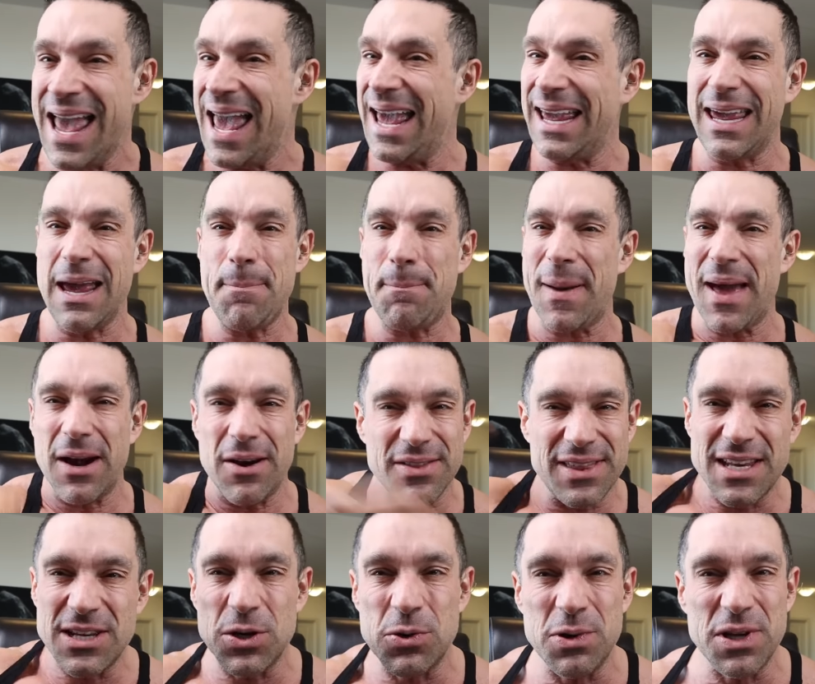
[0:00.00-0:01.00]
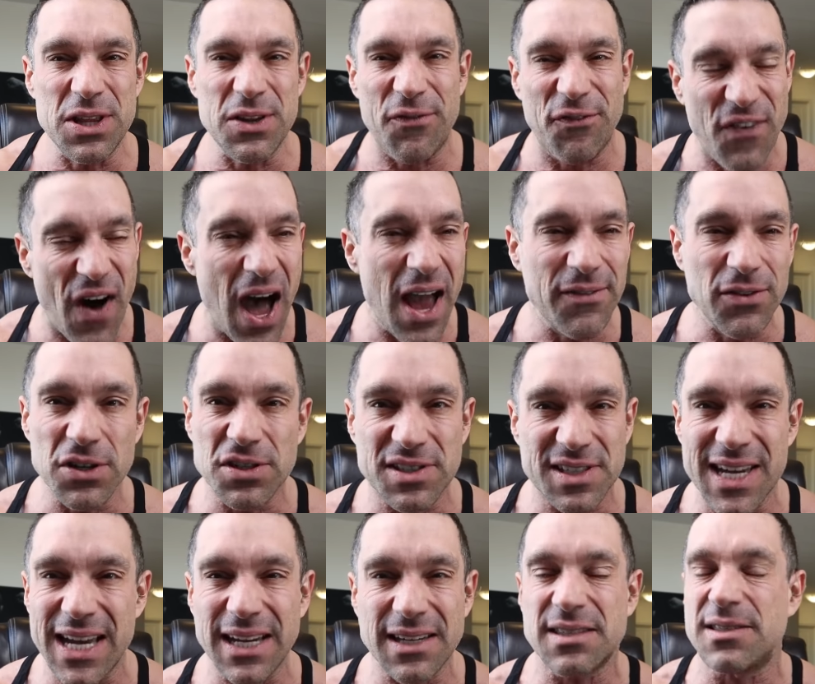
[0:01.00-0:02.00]
and get better than doing five or
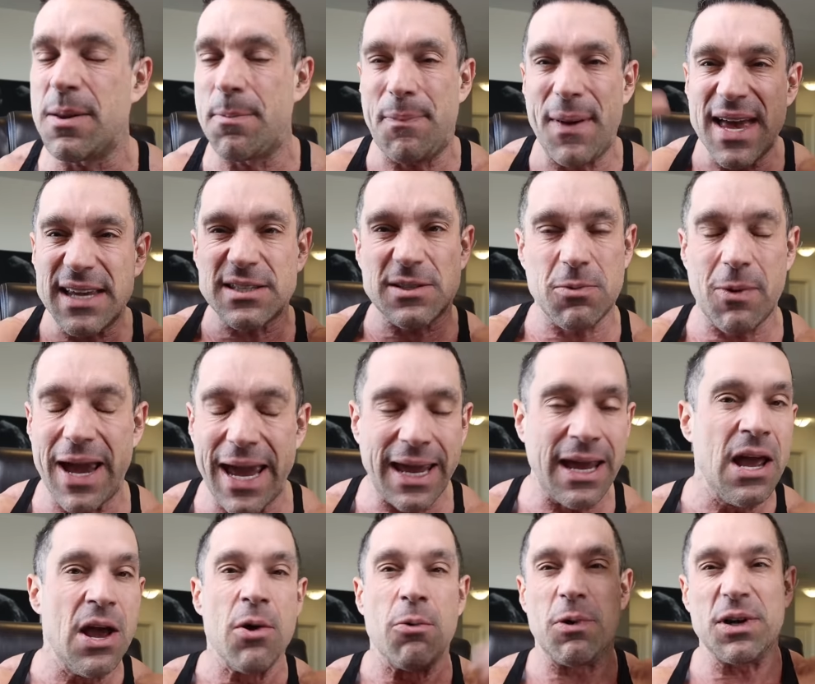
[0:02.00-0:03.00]
six the best way